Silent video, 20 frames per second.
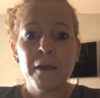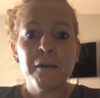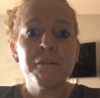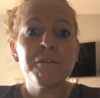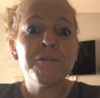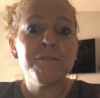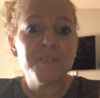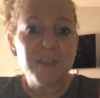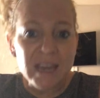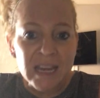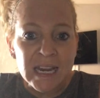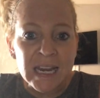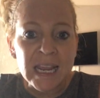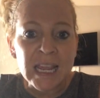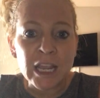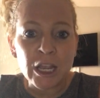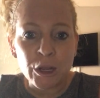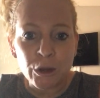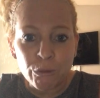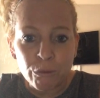
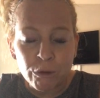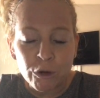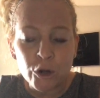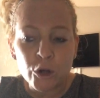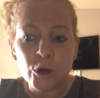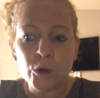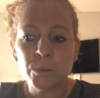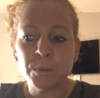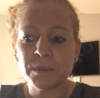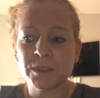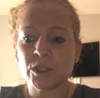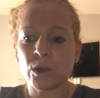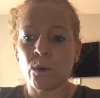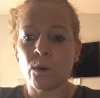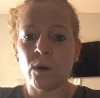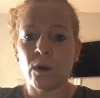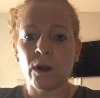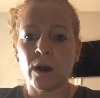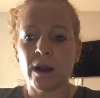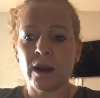feeding groups,
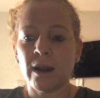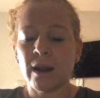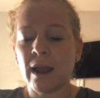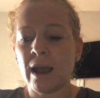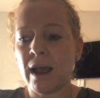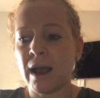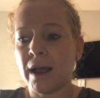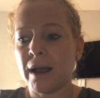or